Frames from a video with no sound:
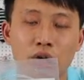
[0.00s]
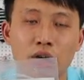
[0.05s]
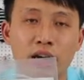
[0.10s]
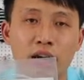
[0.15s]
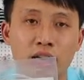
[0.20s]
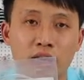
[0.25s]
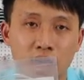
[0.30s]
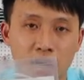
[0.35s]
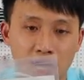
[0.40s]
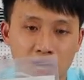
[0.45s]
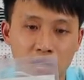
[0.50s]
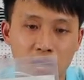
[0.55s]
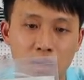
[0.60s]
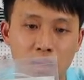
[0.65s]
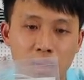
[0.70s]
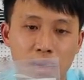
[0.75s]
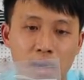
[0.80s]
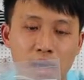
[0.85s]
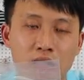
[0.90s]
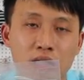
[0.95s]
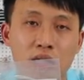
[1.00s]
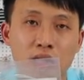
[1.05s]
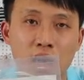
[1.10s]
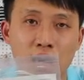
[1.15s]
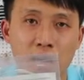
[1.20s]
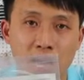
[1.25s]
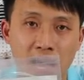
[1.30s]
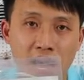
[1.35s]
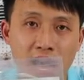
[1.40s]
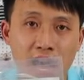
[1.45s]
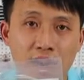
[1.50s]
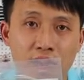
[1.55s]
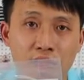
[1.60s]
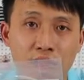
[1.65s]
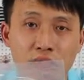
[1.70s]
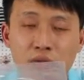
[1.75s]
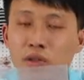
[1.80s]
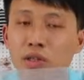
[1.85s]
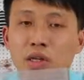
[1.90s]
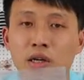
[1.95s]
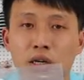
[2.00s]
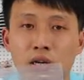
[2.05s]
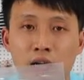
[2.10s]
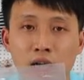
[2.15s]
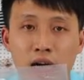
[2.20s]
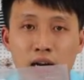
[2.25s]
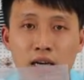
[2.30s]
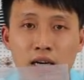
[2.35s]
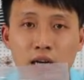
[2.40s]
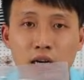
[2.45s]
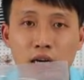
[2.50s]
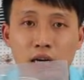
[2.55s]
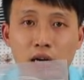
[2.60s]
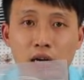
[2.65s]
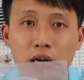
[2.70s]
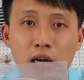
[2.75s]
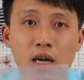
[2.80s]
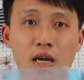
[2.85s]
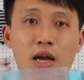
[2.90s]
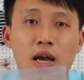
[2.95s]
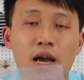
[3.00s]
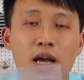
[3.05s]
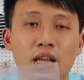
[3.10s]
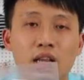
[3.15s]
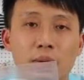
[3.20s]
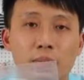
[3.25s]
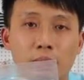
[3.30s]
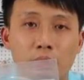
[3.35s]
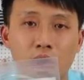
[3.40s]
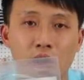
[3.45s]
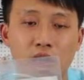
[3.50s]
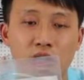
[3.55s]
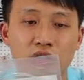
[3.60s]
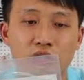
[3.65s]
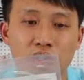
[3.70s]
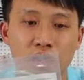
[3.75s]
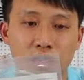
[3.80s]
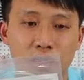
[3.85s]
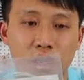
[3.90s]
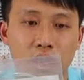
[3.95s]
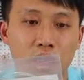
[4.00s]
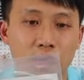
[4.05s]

can customize the length, the color, and the brush.